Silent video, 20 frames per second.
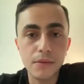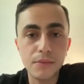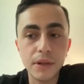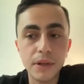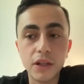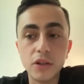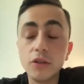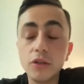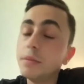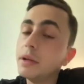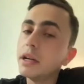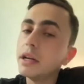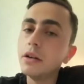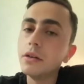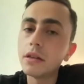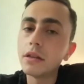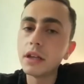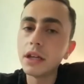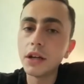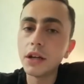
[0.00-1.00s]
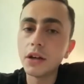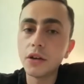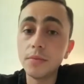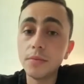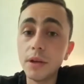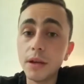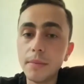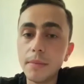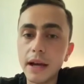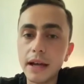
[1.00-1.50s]
It could be a good thing, it could
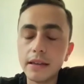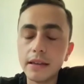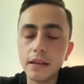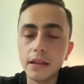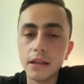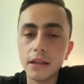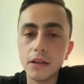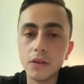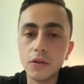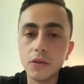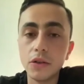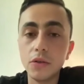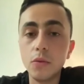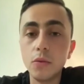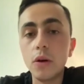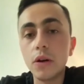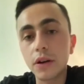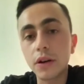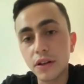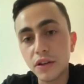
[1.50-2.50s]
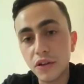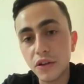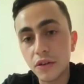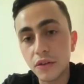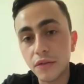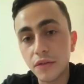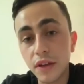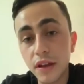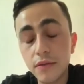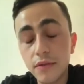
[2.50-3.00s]
be a bad thing. You know, it could work in
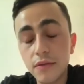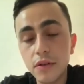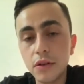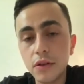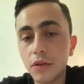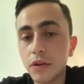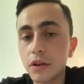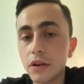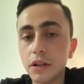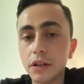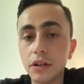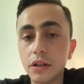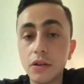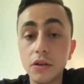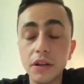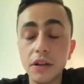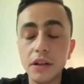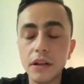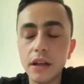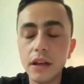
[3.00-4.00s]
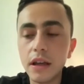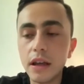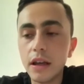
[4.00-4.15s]
your favor or it couldn't.